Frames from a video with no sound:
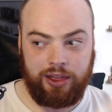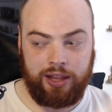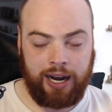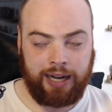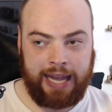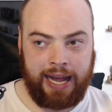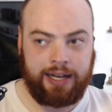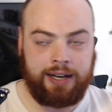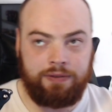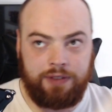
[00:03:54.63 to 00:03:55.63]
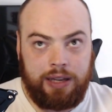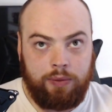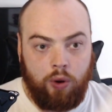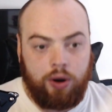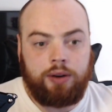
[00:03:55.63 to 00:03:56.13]
Again, in Infinity
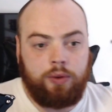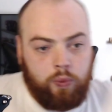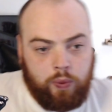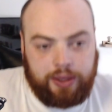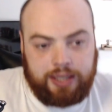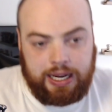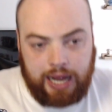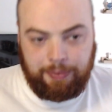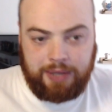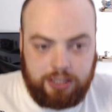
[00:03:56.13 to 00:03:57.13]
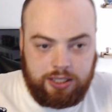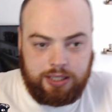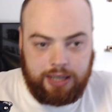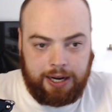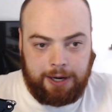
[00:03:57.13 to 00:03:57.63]
War, when this happens,
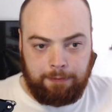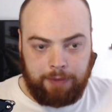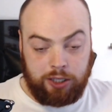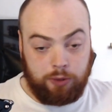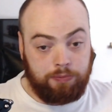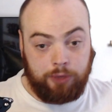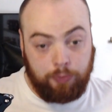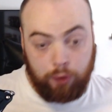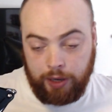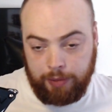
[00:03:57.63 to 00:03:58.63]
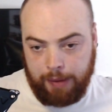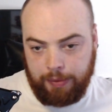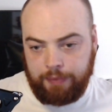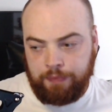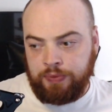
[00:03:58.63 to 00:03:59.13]
as you'll probably
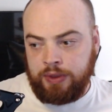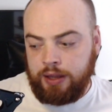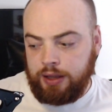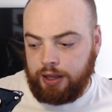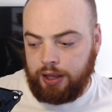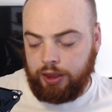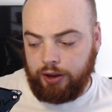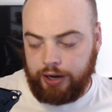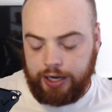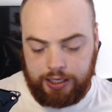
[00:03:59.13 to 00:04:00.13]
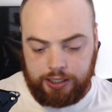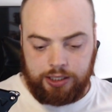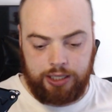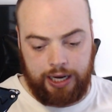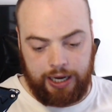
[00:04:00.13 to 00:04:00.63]
remember, there
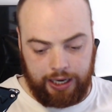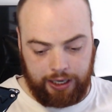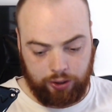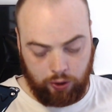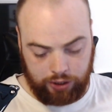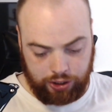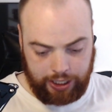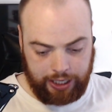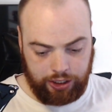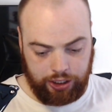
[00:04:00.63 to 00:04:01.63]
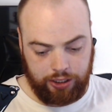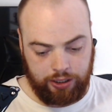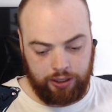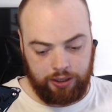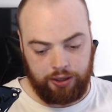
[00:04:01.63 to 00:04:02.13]
is Doctor Strange,
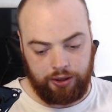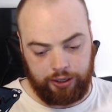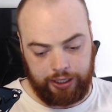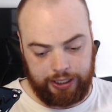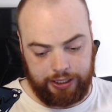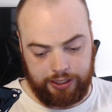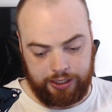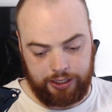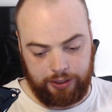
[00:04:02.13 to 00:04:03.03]
there is